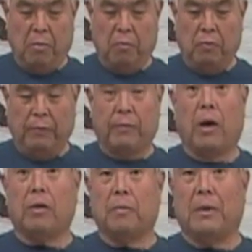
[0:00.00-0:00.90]
we've
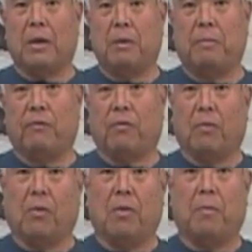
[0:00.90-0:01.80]
talked about it
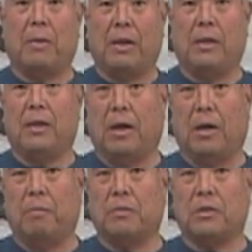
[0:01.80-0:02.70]
before many
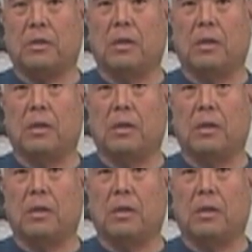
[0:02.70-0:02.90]
times.